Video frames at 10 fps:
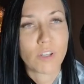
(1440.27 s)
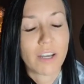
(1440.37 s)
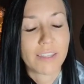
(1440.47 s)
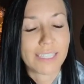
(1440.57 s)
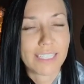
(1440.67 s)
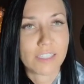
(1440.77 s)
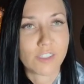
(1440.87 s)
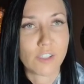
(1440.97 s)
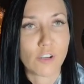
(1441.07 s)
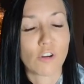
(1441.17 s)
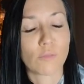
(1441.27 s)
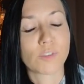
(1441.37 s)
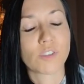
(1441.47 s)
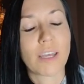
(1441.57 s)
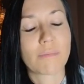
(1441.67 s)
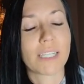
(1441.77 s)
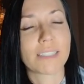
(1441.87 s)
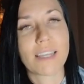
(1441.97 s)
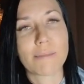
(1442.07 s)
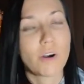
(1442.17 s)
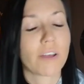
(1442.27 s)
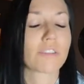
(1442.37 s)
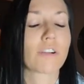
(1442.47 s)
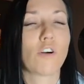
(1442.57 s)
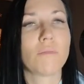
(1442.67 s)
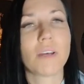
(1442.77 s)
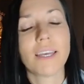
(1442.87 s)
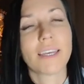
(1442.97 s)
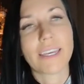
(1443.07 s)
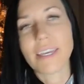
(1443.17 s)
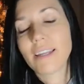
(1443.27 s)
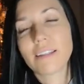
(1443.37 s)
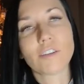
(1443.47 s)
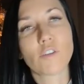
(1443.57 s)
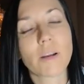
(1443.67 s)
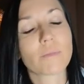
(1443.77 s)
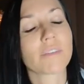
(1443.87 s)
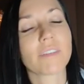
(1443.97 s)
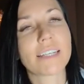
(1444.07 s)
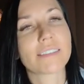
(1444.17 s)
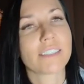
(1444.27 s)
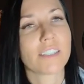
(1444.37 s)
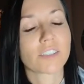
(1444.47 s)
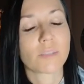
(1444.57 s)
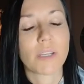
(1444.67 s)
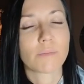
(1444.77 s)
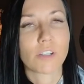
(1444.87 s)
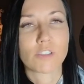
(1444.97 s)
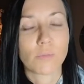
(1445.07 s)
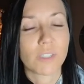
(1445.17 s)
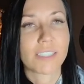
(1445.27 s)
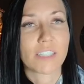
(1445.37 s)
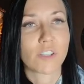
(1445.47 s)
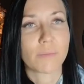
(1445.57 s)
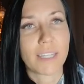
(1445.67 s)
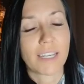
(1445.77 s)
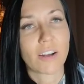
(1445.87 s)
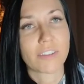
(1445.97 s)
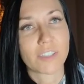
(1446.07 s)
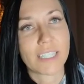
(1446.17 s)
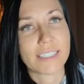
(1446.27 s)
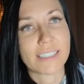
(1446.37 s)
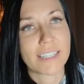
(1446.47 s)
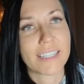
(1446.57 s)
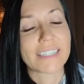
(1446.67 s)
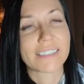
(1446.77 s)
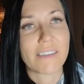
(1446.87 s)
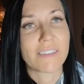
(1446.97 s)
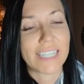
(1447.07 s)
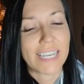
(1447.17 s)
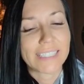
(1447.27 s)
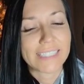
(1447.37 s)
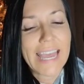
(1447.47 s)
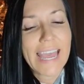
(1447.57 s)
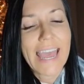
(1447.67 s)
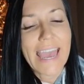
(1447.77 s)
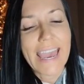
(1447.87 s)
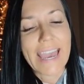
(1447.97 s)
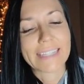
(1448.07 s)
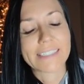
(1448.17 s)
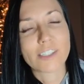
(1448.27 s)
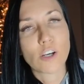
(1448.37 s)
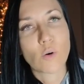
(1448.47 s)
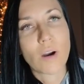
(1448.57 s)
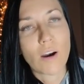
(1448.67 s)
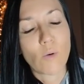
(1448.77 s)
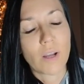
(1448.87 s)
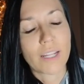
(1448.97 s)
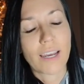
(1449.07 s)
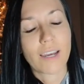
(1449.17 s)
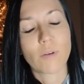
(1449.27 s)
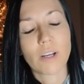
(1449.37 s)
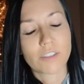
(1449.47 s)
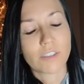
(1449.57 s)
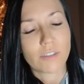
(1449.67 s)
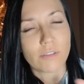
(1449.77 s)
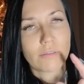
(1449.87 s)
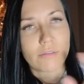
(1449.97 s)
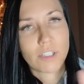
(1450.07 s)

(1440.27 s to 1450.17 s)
got the keys to the home. So that means they bought their home in November of last year, September, October, etc., but they got their keys in the last 7 days. And so what I want to,